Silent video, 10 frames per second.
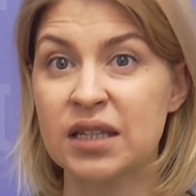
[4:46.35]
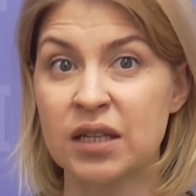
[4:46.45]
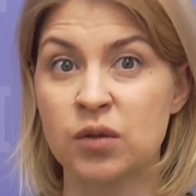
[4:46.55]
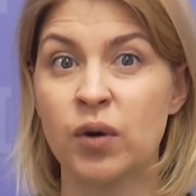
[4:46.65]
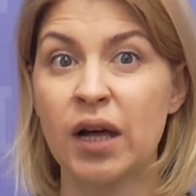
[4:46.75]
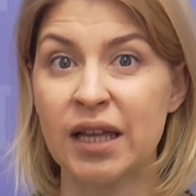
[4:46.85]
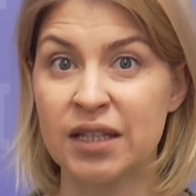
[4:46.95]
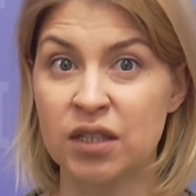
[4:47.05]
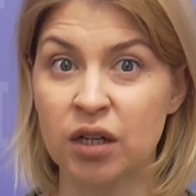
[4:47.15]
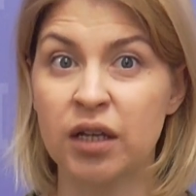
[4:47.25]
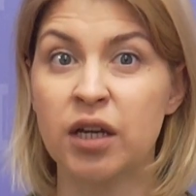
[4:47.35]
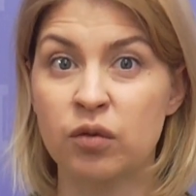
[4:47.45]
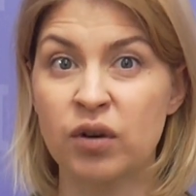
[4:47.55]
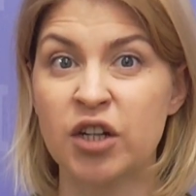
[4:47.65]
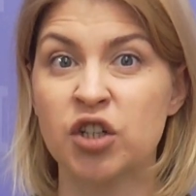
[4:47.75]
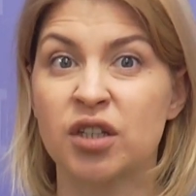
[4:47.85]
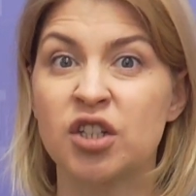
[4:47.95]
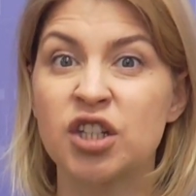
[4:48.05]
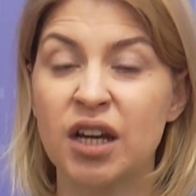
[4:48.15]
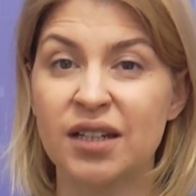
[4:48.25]
as well as the clear
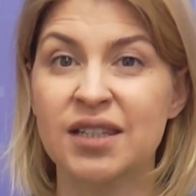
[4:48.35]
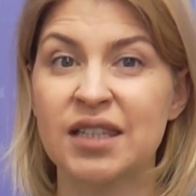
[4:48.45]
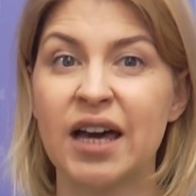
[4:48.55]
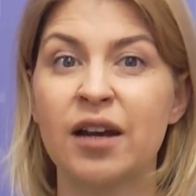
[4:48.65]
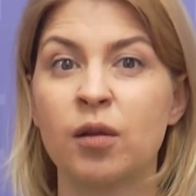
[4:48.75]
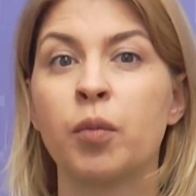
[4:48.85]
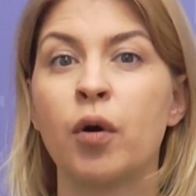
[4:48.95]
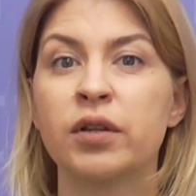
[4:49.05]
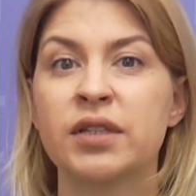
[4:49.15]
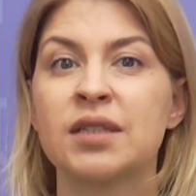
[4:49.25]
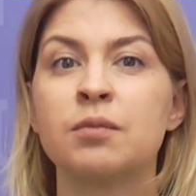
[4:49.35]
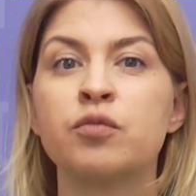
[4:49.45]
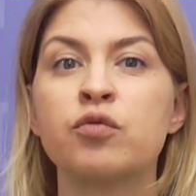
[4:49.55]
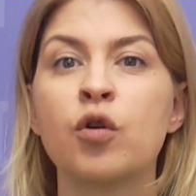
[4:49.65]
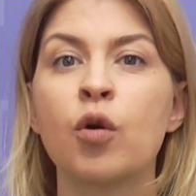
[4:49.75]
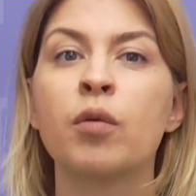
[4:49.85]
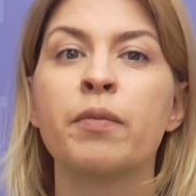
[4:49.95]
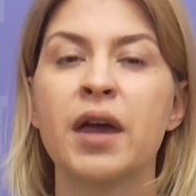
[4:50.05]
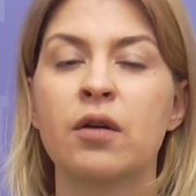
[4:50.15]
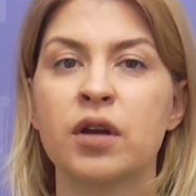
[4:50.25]
Russian genocidal policy, broke
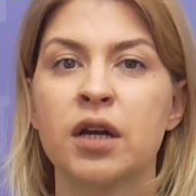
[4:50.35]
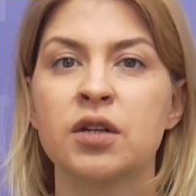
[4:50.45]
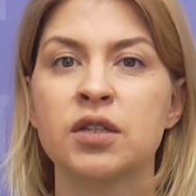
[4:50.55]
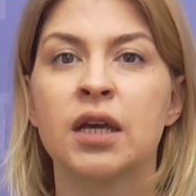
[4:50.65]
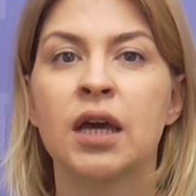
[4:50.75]
barriers